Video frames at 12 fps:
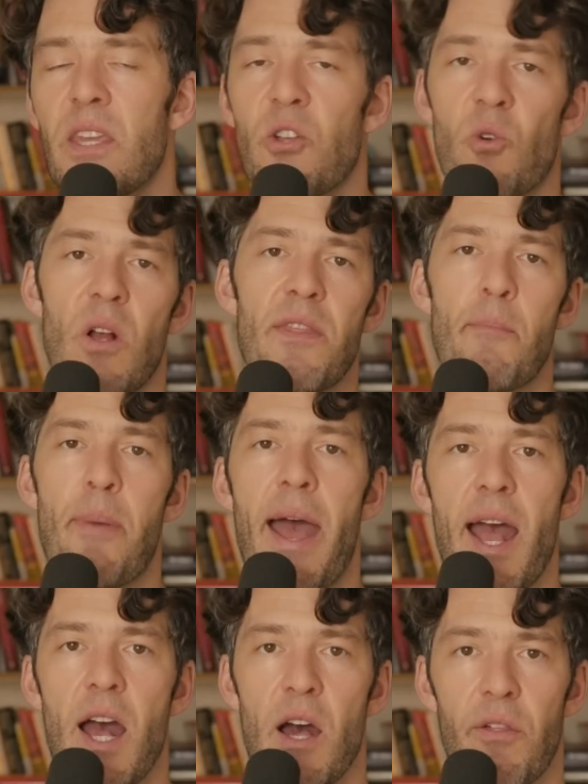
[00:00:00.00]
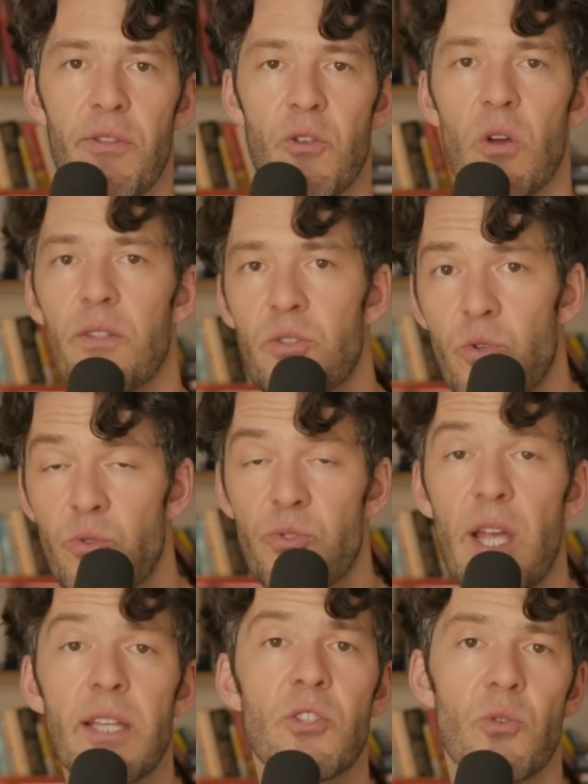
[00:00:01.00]
that you're on the path, you're on the
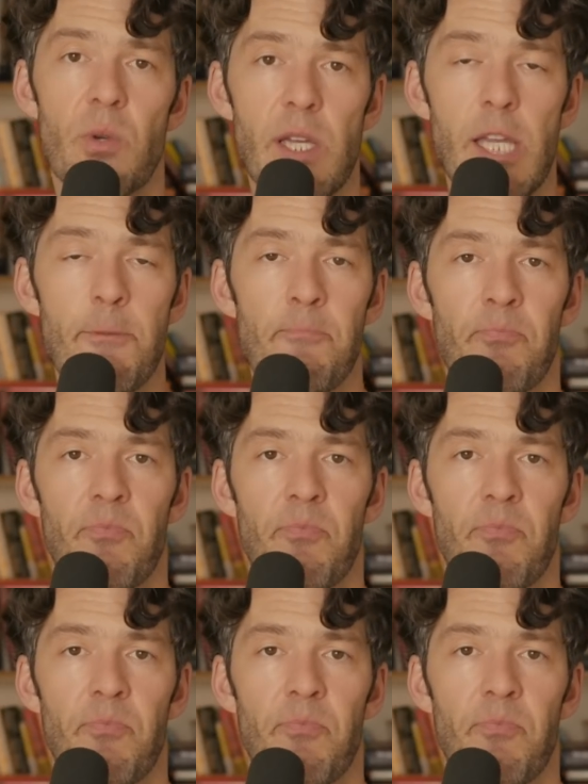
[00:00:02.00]
trajectory